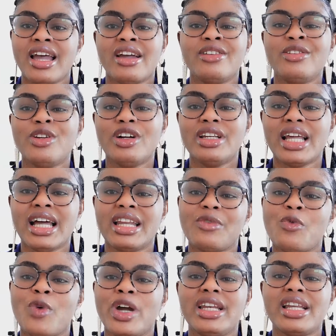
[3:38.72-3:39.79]
Know that
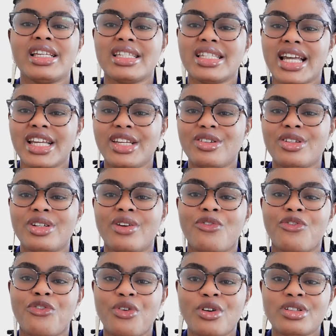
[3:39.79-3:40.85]
when they send you the
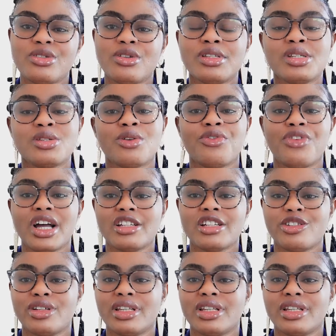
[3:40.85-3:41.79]
first notice of action,